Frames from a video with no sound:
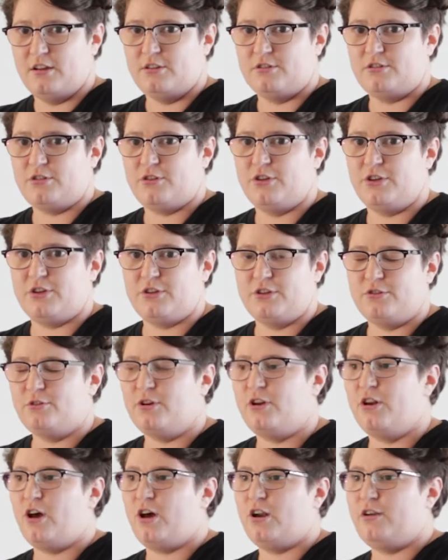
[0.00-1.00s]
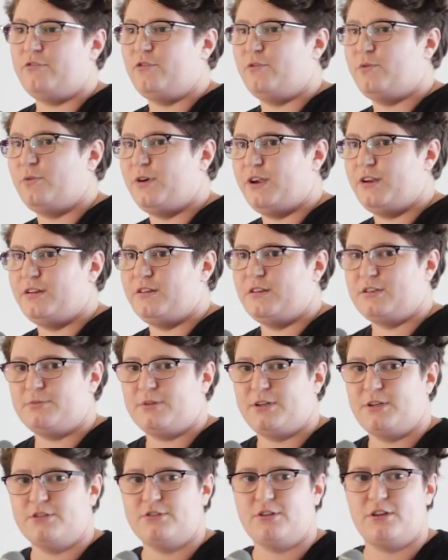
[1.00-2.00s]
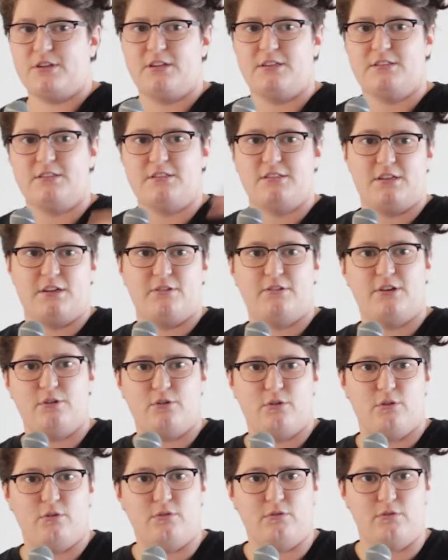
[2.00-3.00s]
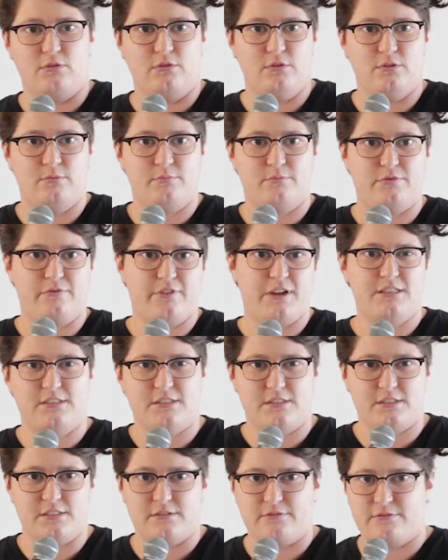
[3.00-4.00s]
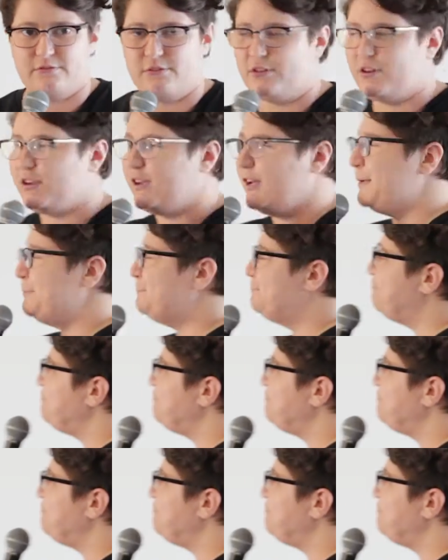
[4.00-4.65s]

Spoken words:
So you can do a lot of awareness, but it's not necessarily all preventative, okay?